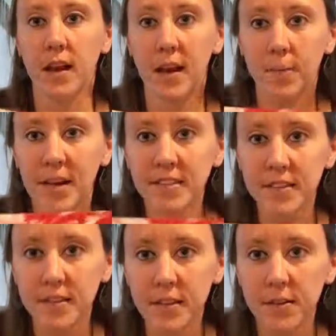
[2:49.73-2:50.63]
I
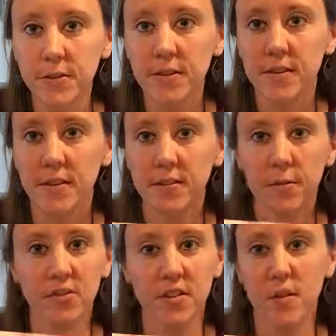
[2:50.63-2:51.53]
just used, this
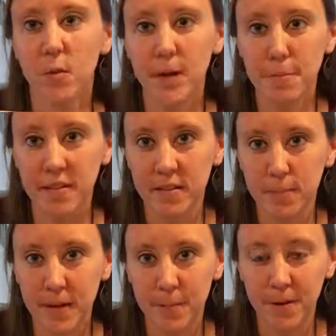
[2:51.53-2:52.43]
was just a white piece
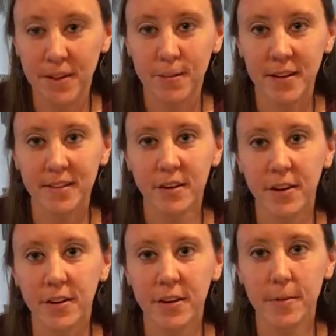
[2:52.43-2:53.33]
of paper that my
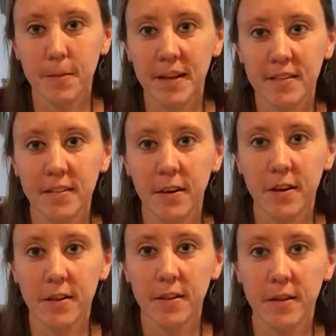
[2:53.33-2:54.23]
daughter had painted
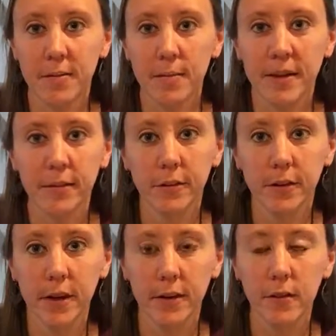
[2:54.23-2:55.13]
on. I thought it might
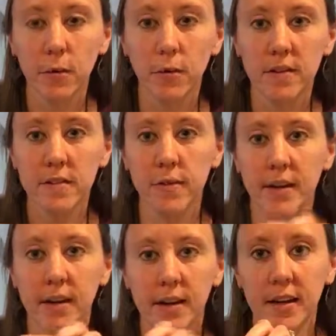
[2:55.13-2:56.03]
look kind of cool, so
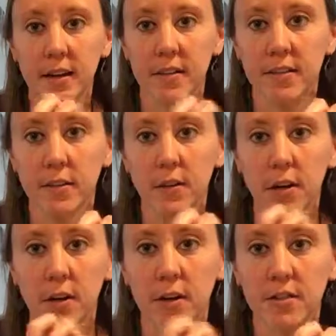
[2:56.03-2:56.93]
I cut it into
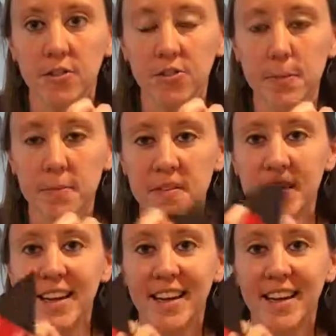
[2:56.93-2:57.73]
long strips.